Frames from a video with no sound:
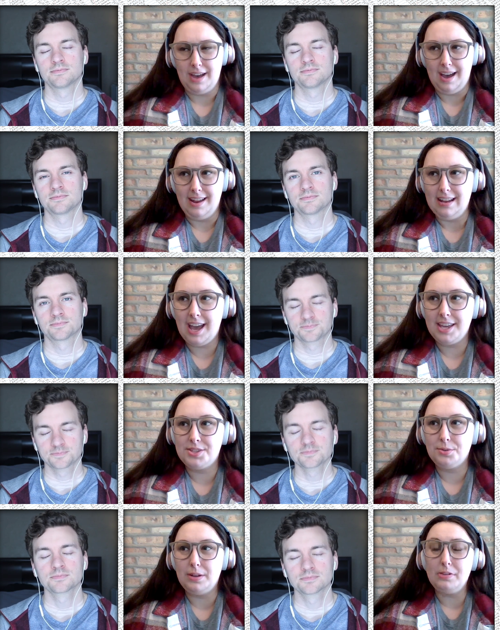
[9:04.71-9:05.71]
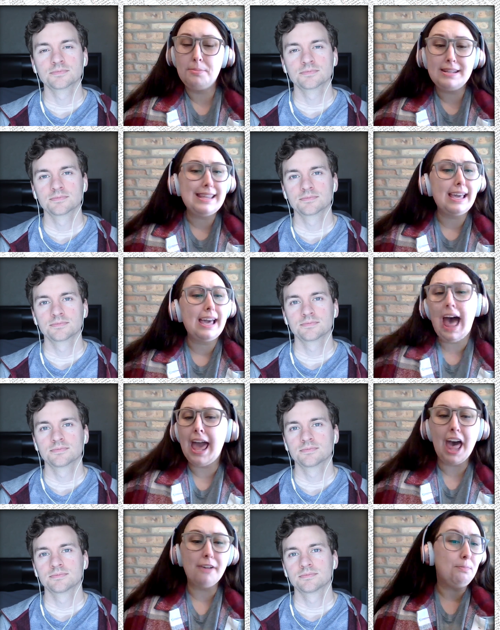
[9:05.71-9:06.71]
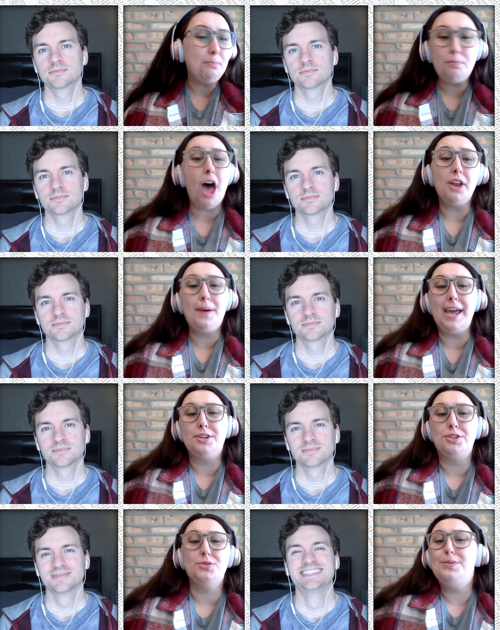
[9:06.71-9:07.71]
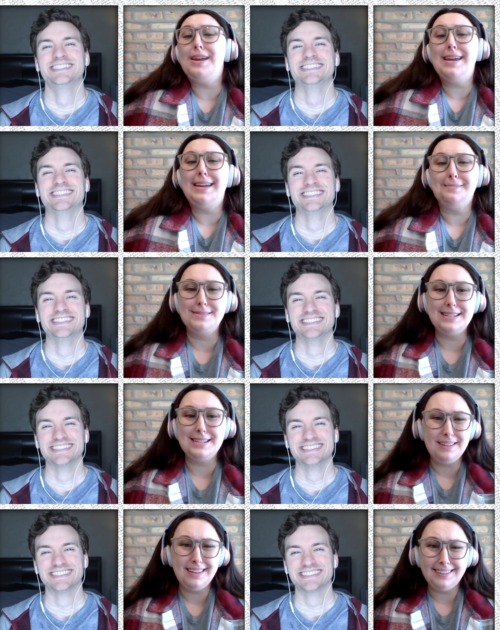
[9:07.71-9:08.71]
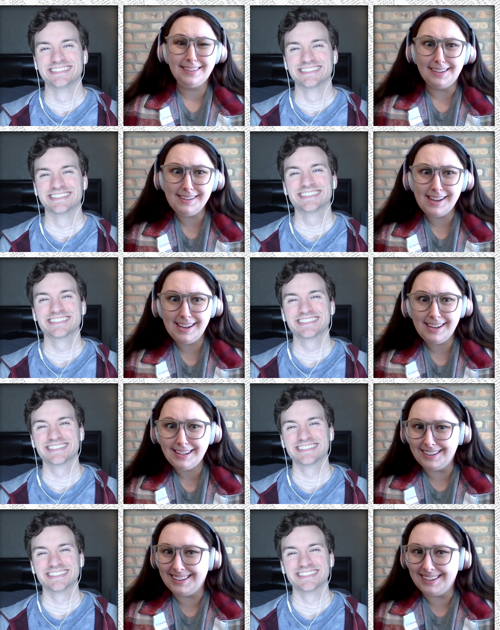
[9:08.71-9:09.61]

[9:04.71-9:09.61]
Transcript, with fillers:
Speaker 1: that. In high school, everybody's like, I have Broadway dreams. And I'm like, okay,